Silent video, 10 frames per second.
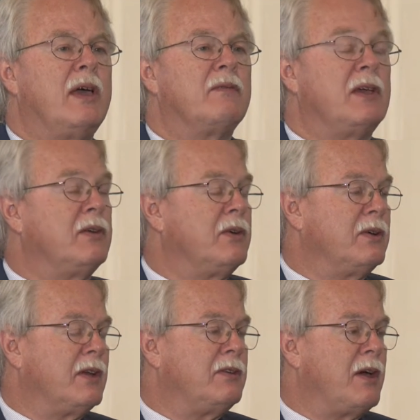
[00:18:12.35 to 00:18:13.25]
have
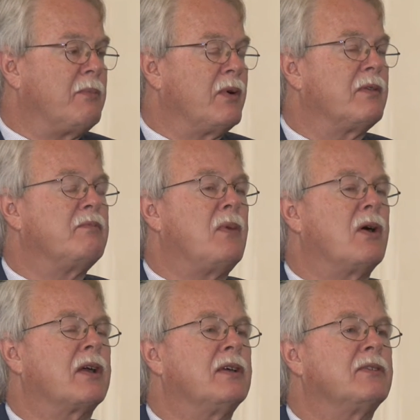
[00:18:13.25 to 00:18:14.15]
entered a number of
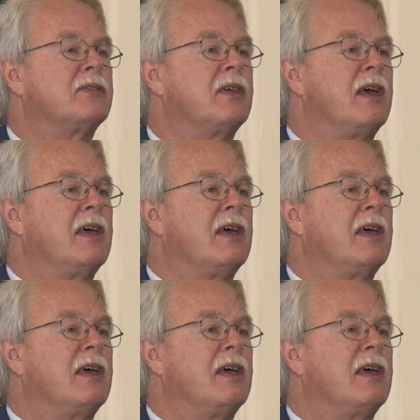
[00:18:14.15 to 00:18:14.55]
markets